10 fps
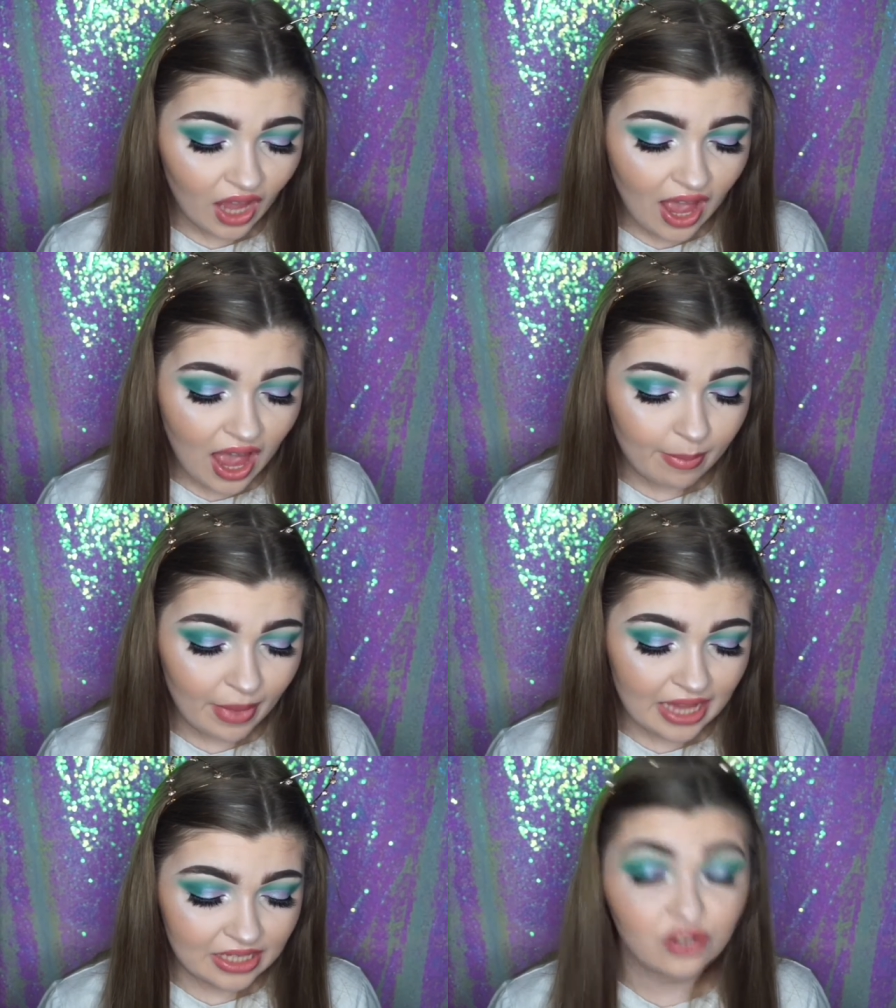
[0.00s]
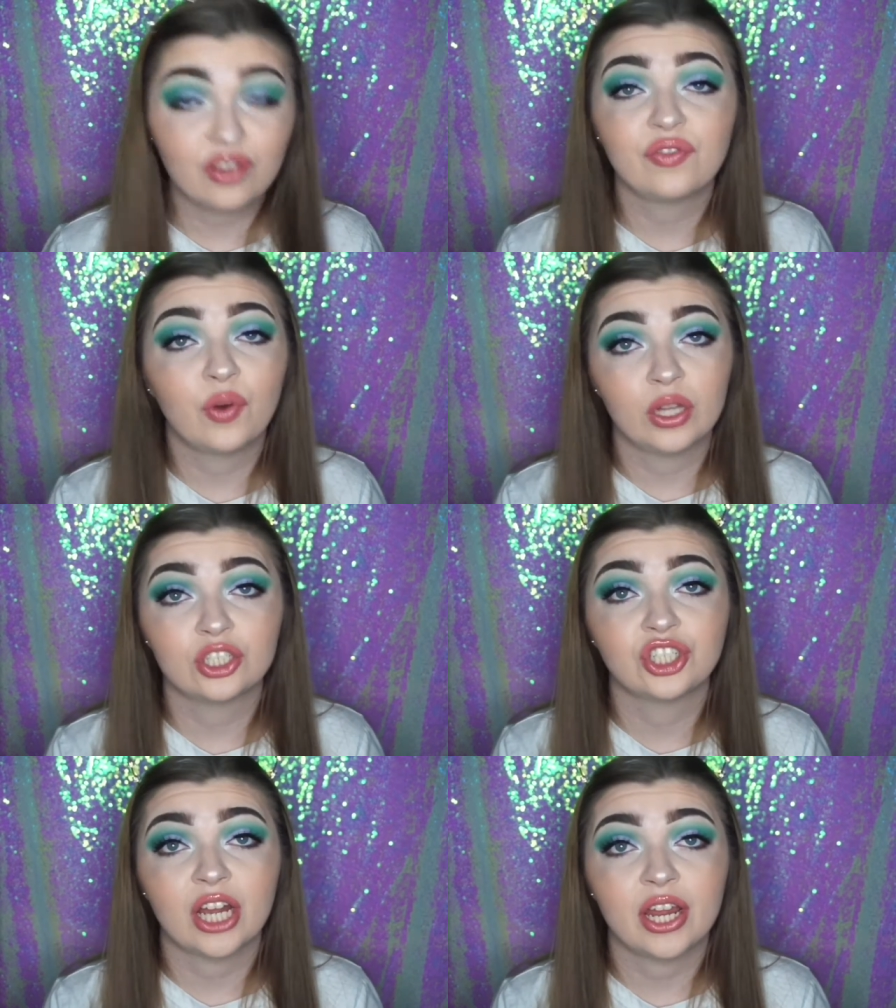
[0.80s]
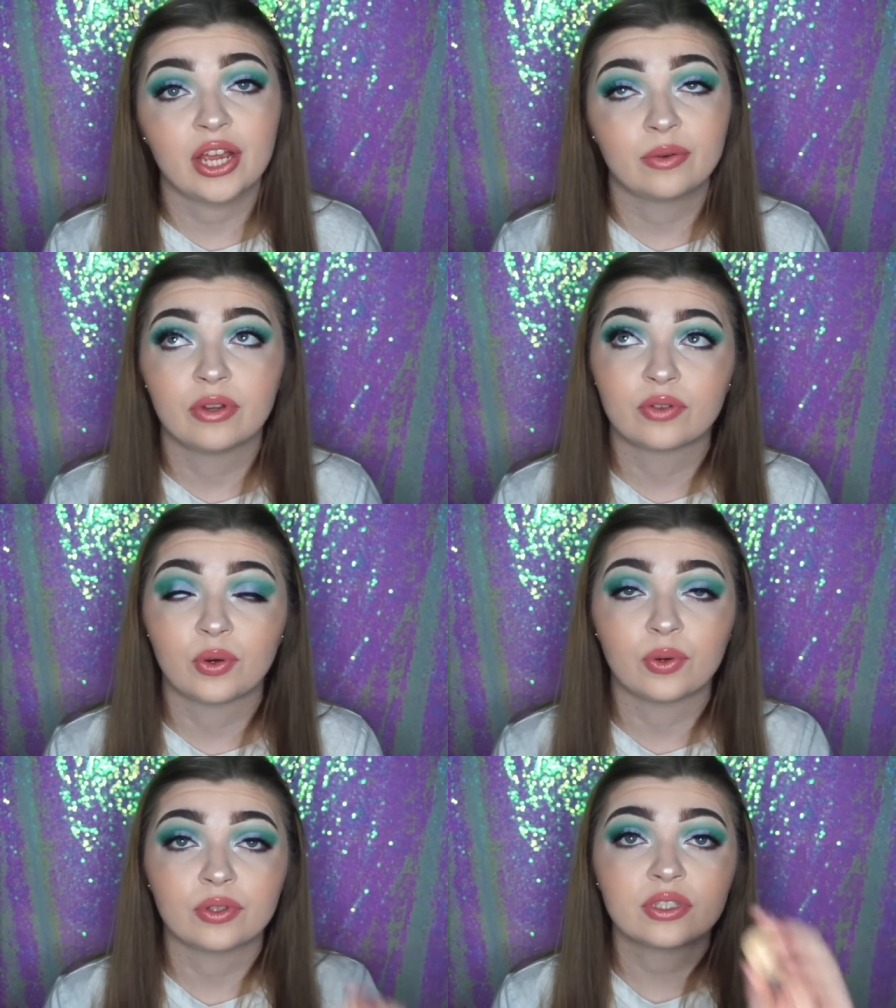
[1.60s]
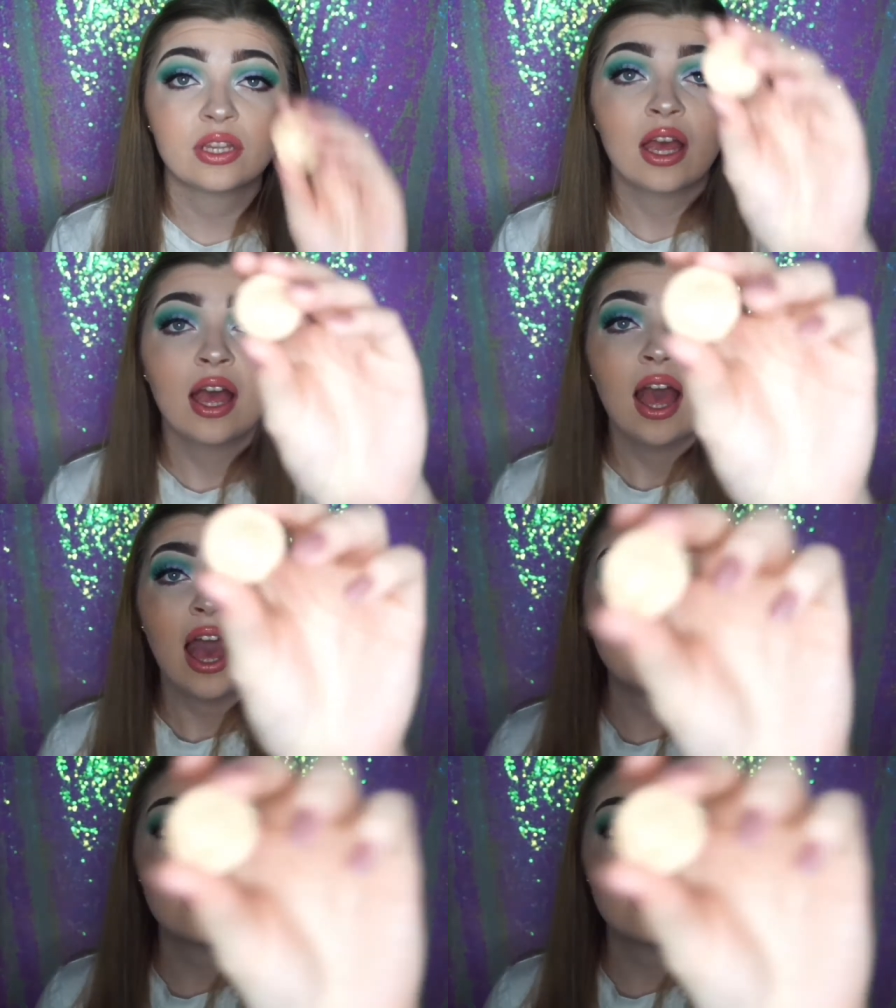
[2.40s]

um, it's another foiled shadow of course and